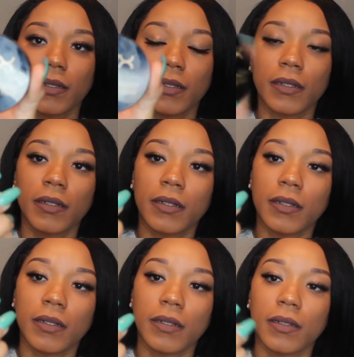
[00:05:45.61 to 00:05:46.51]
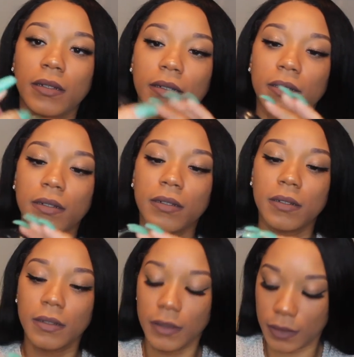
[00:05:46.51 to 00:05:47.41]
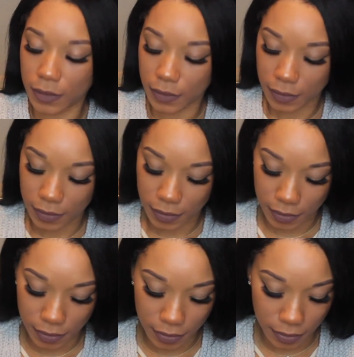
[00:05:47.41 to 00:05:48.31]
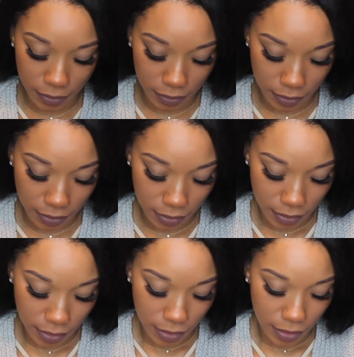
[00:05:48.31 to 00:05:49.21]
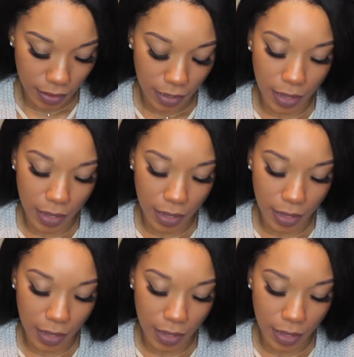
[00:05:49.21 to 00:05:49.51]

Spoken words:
Nothing is said.